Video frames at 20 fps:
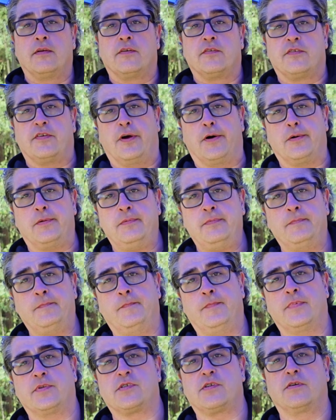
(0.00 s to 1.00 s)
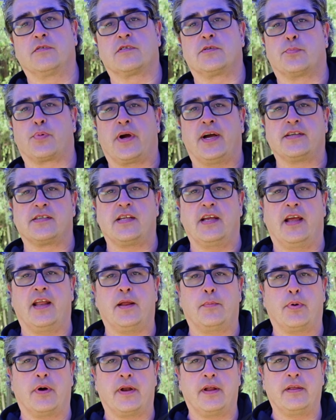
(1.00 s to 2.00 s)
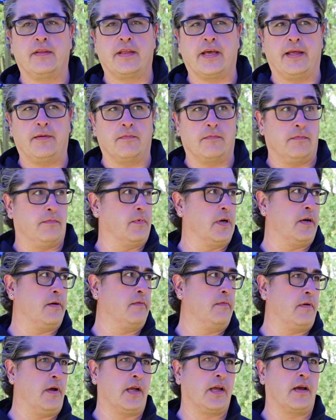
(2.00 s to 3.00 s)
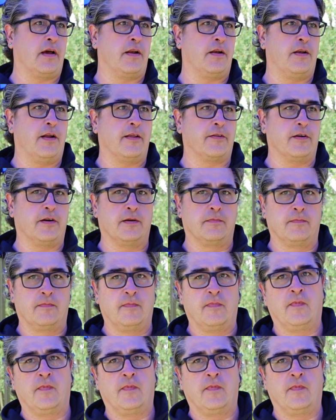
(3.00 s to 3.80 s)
So, it's no surprise to anybody that, well, I got another...